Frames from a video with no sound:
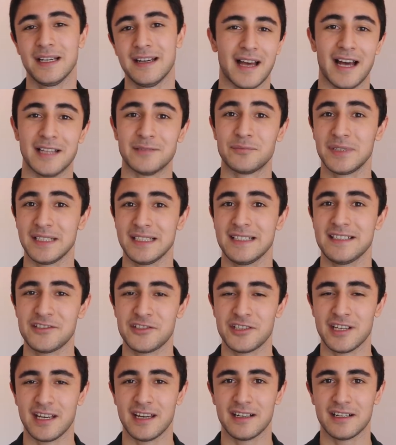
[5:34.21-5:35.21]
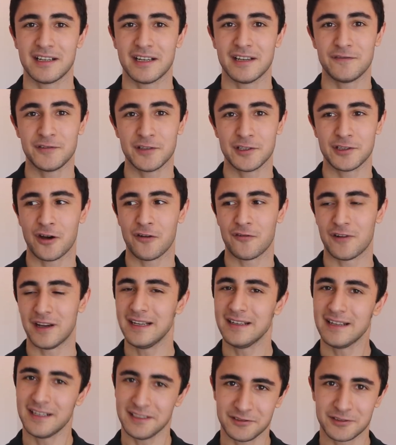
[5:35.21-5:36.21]
And please share if you know
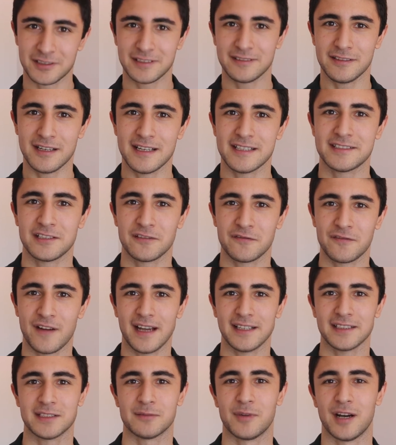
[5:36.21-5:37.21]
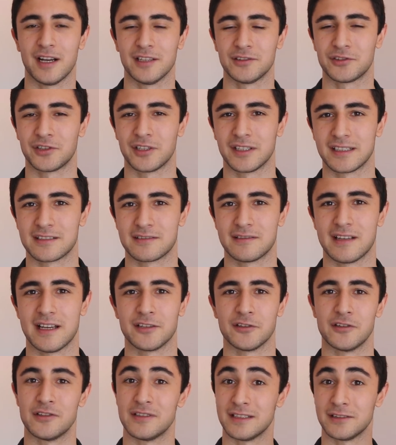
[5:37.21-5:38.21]
any other interesting fact about Turkish
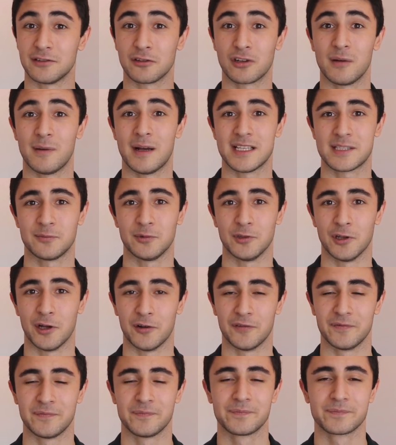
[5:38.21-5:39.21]
language in the comments below.